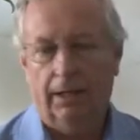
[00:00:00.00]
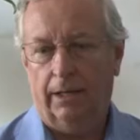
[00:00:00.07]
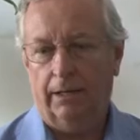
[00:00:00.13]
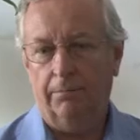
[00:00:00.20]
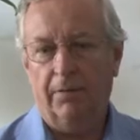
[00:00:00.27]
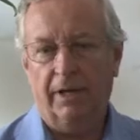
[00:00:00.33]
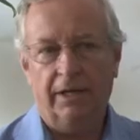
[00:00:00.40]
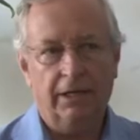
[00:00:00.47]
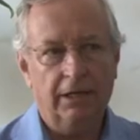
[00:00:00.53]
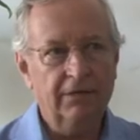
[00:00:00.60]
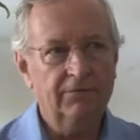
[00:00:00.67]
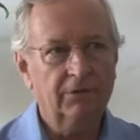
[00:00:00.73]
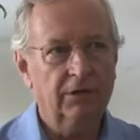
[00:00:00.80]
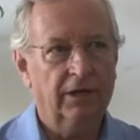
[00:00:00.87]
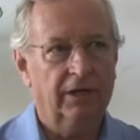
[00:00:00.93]
and may
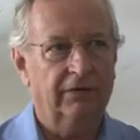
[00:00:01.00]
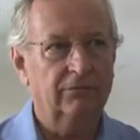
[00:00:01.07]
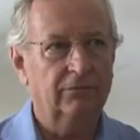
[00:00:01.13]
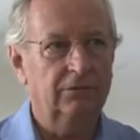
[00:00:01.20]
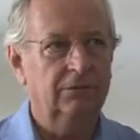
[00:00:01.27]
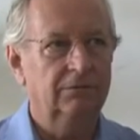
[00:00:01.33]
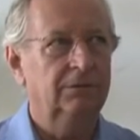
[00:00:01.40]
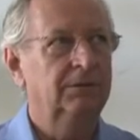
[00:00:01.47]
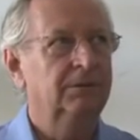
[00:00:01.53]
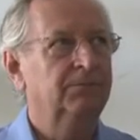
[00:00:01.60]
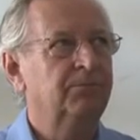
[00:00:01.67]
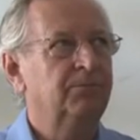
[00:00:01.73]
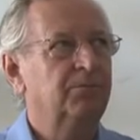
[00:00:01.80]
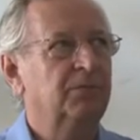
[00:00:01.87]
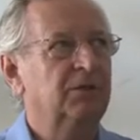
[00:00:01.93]
even have
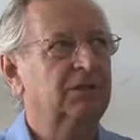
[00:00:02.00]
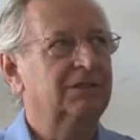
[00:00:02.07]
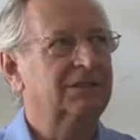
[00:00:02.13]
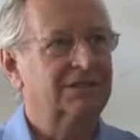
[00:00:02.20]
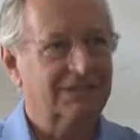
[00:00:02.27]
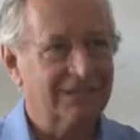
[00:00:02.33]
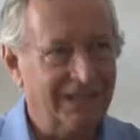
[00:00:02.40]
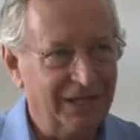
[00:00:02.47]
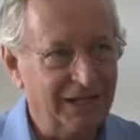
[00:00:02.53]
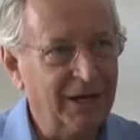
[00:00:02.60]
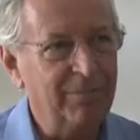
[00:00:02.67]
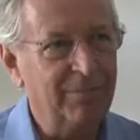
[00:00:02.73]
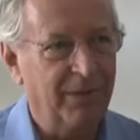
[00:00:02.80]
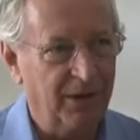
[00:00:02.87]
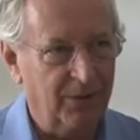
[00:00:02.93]
set it
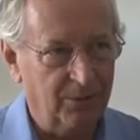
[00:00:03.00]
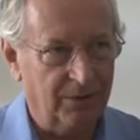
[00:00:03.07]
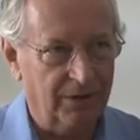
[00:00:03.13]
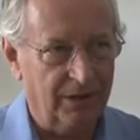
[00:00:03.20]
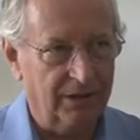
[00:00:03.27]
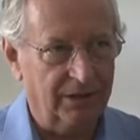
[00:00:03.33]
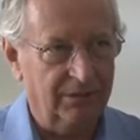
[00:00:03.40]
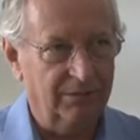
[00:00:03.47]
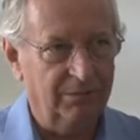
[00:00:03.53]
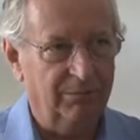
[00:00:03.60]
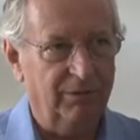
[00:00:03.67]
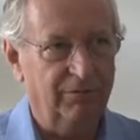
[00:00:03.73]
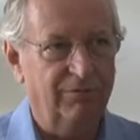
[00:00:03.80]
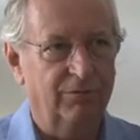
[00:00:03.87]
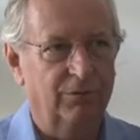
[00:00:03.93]
up that way
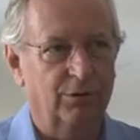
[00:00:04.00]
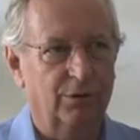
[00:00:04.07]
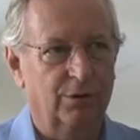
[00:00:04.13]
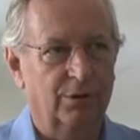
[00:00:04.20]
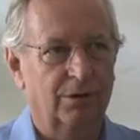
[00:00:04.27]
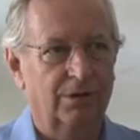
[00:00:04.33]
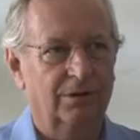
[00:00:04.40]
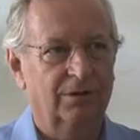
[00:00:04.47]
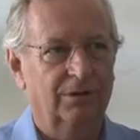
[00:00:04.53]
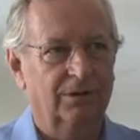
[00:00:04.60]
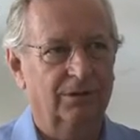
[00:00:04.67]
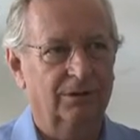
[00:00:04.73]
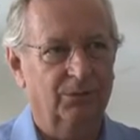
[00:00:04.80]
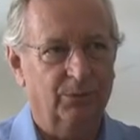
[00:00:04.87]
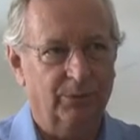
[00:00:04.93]
before
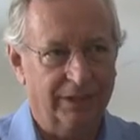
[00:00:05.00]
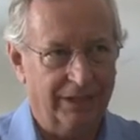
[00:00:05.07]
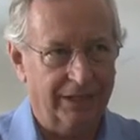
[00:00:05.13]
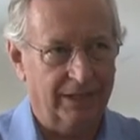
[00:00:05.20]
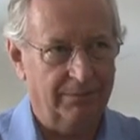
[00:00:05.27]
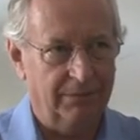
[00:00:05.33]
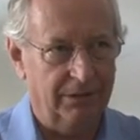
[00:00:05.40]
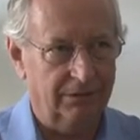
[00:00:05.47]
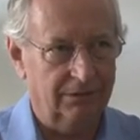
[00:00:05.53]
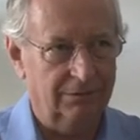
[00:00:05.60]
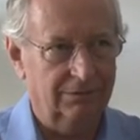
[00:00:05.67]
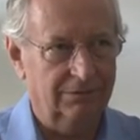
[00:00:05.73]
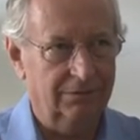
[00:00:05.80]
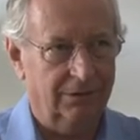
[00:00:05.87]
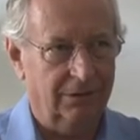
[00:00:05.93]
we came
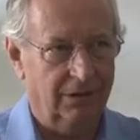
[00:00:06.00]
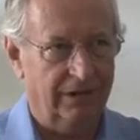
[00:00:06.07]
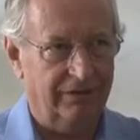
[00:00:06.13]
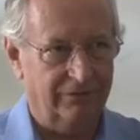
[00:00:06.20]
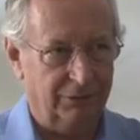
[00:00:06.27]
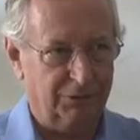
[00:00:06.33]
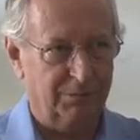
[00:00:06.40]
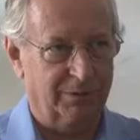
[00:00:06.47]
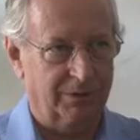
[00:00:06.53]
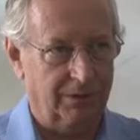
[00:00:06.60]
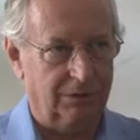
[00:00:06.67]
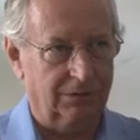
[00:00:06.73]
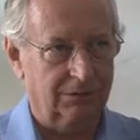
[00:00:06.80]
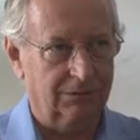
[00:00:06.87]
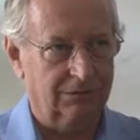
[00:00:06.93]
into the life
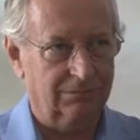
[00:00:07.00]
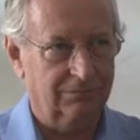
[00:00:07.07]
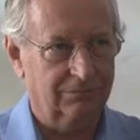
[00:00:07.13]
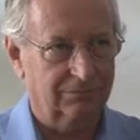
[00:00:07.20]
experience.